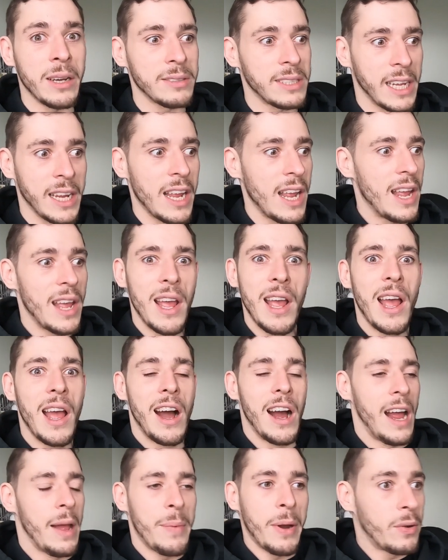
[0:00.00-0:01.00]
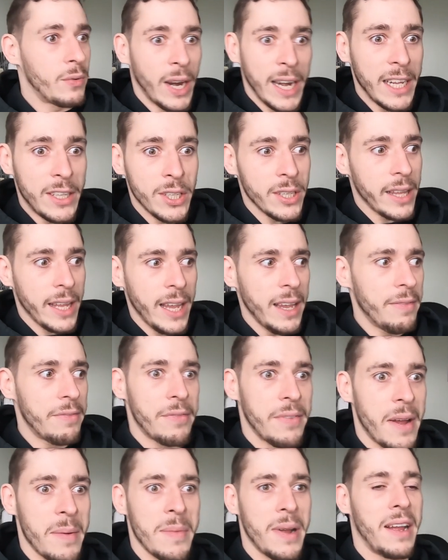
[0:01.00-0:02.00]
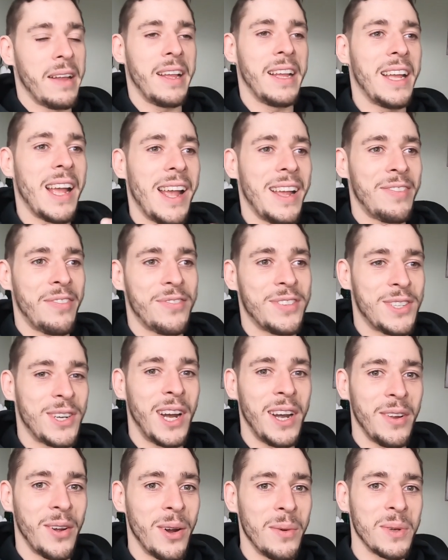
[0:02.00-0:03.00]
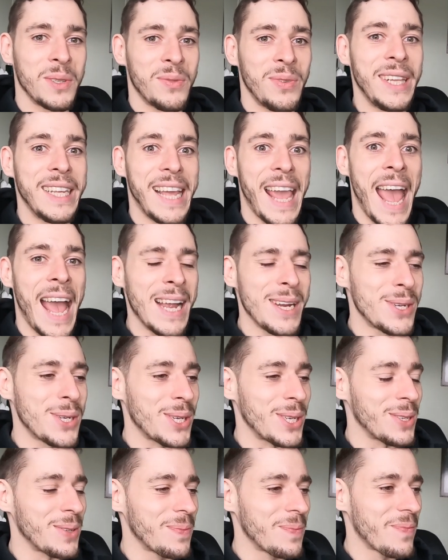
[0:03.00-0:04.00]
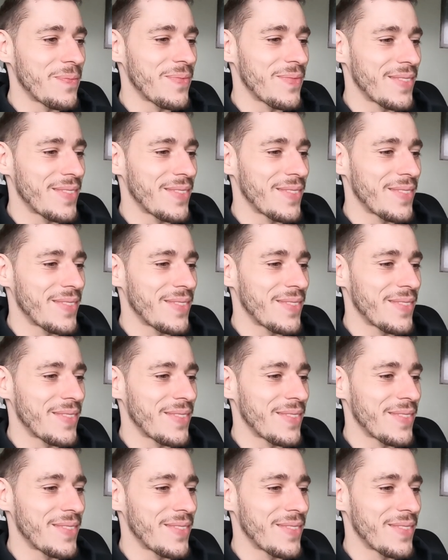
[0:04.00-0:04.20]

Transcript: I was like, am I ready to leave? I'm, I started almost feeling anxious